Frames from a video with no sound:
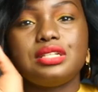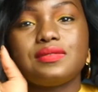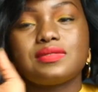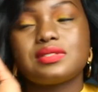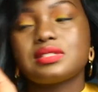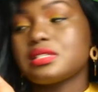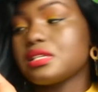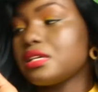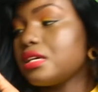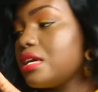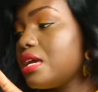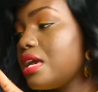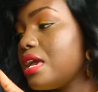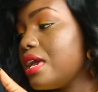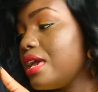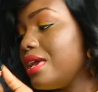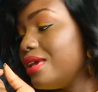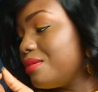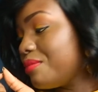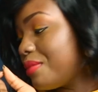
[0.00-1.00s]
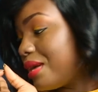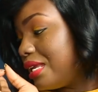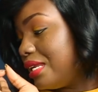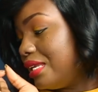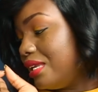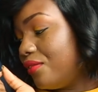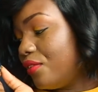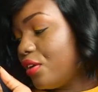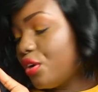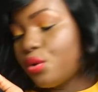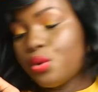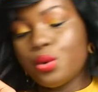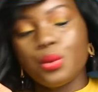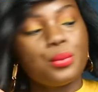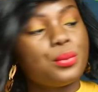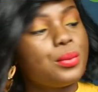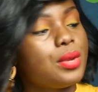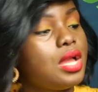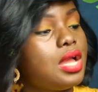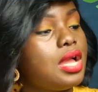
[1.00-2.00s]
lives in my living
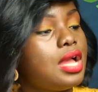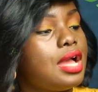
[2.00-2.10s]
room